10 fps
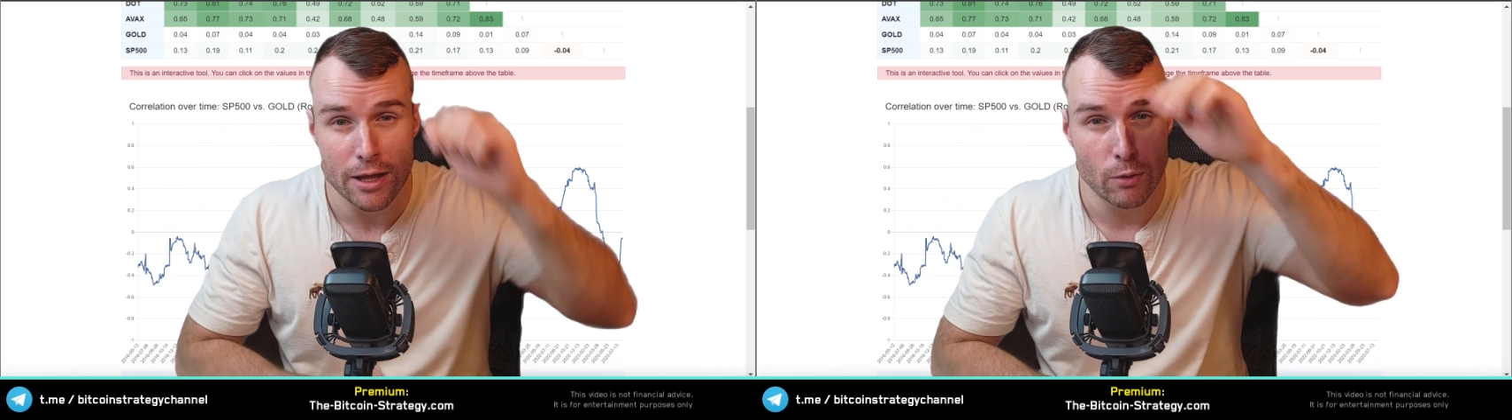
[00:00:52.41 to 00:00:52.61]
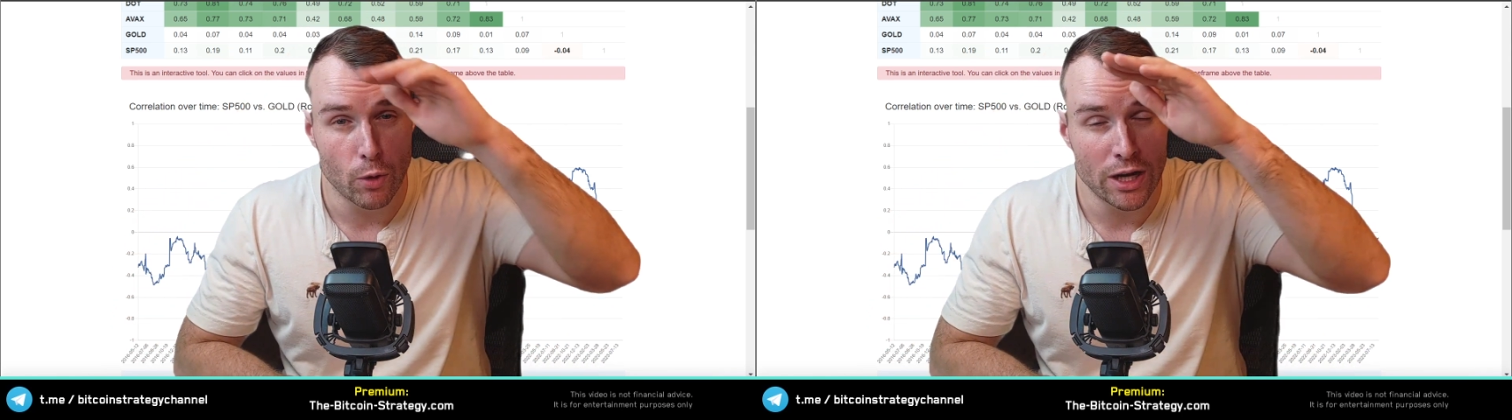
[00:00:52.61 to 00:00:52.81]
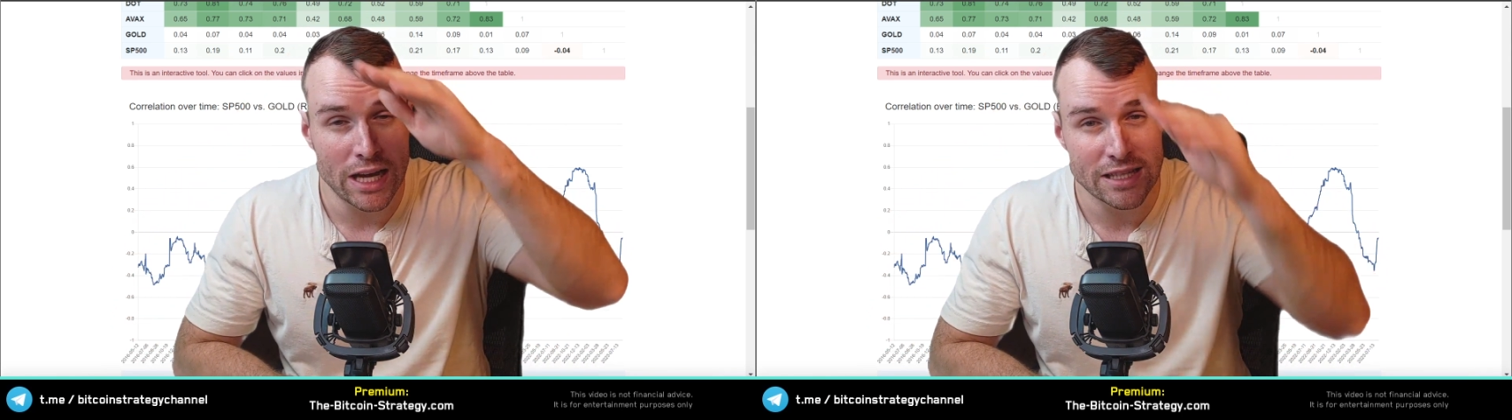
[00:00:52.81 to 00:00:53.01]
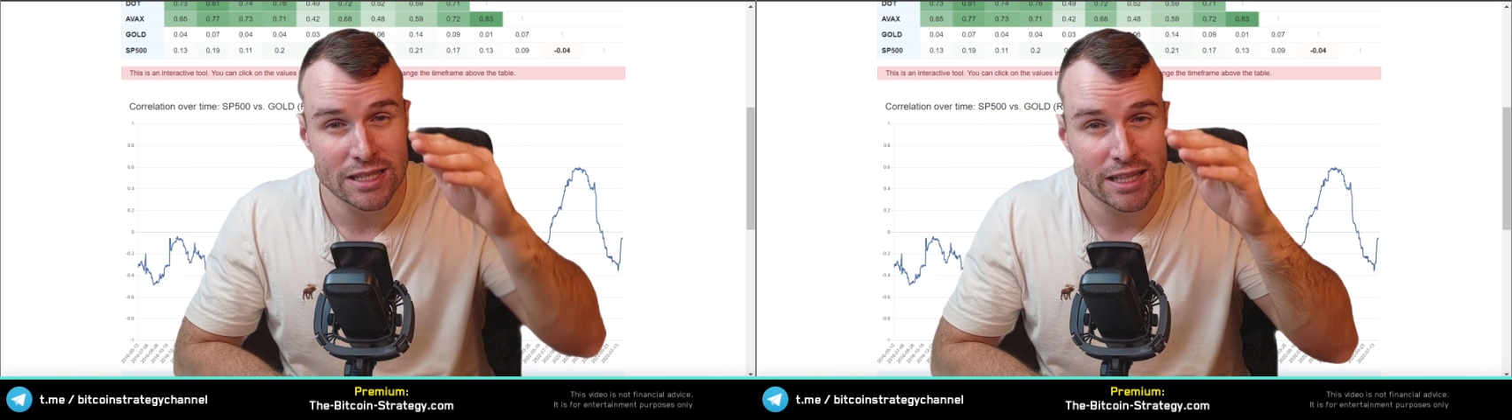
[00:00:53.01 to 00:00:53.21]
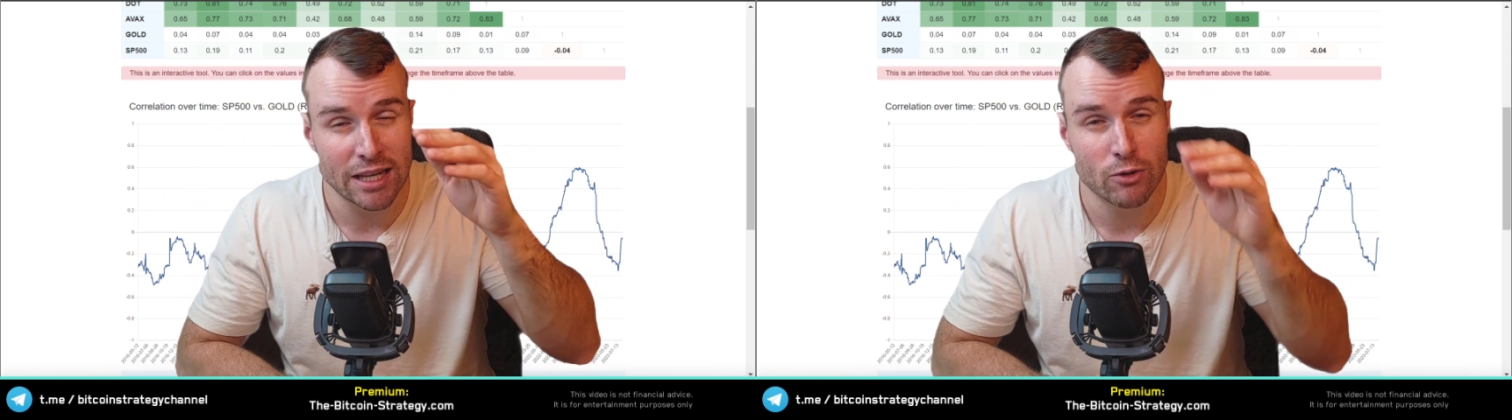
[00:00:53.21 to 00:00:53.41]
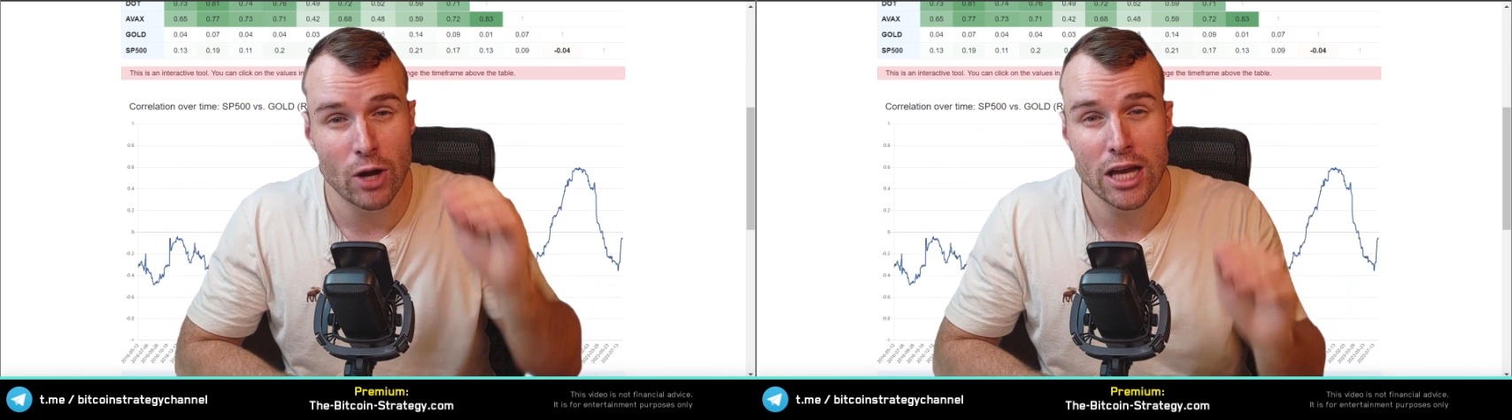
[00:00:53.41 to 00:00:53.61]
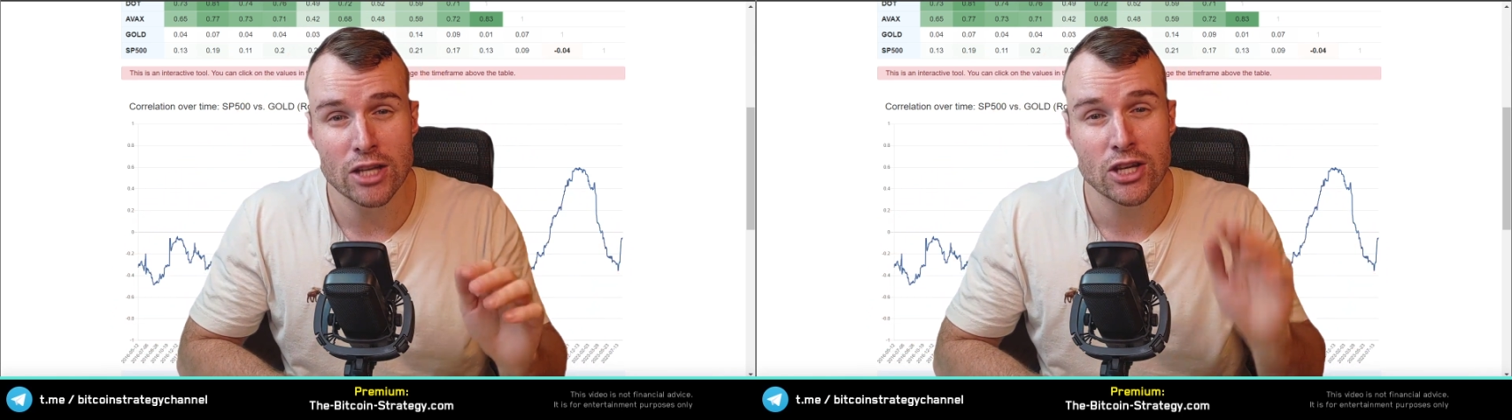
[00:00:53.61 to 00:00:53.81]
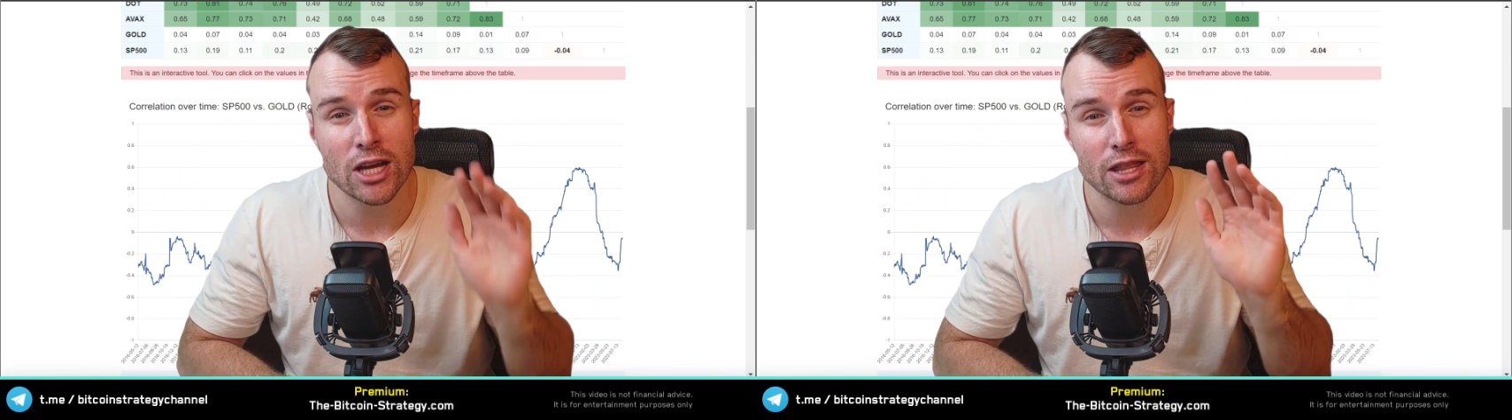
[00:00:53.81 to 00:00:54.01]
then one asset can
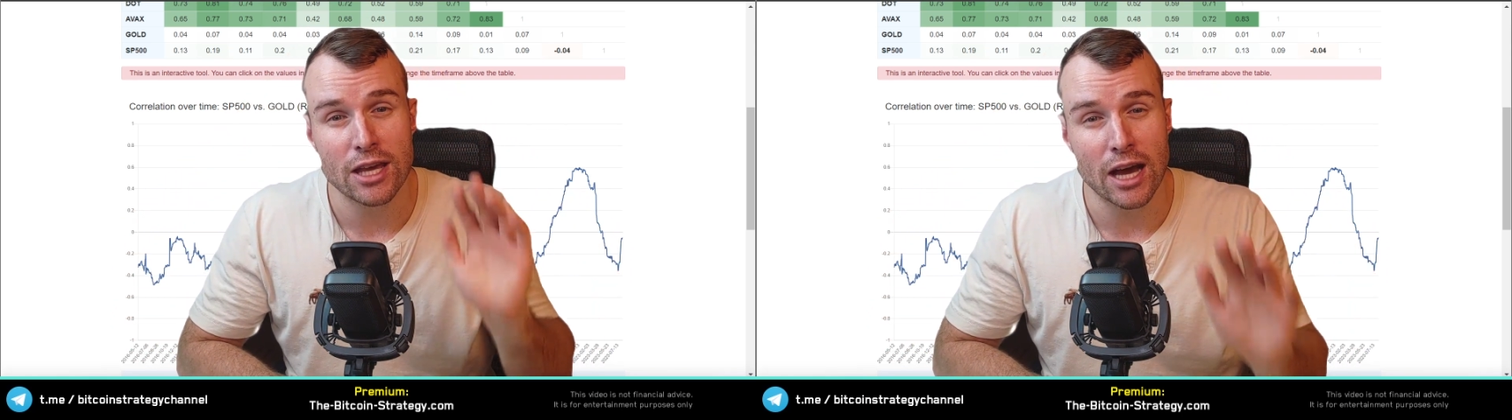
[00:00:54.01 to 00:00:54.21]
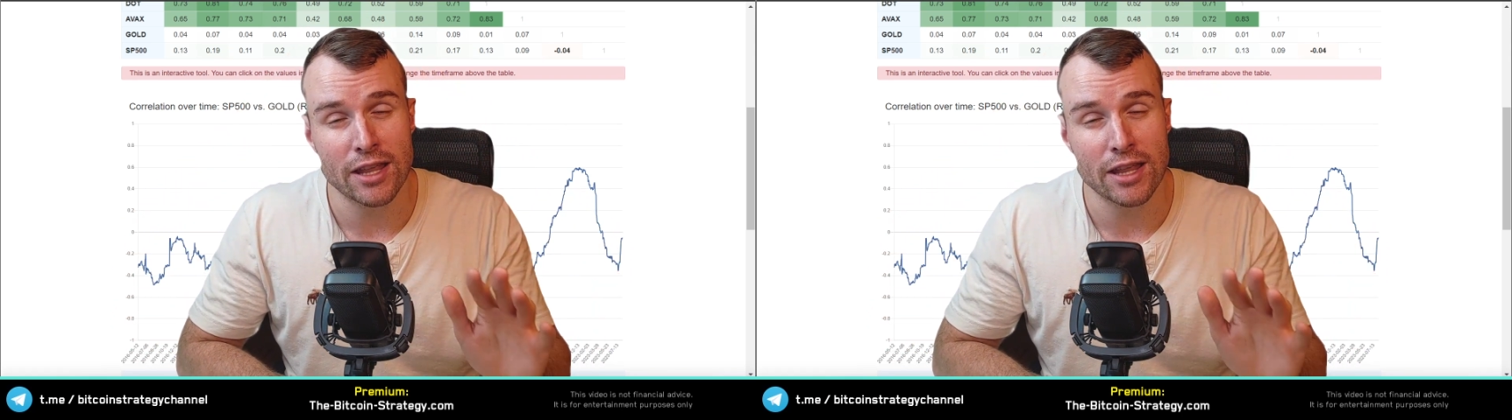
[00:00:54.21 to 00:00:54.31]
crash, the